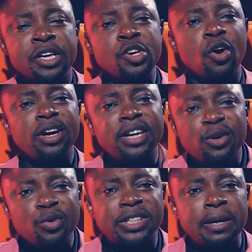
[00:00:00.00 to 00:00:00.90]
Your
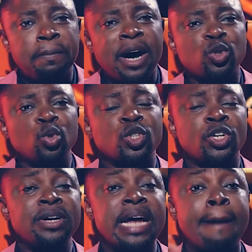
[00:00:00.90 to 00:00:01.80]
little is about to
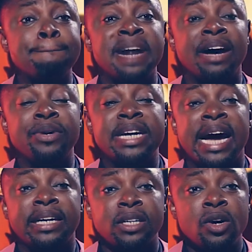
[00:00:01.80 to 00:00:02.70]
turn abundant.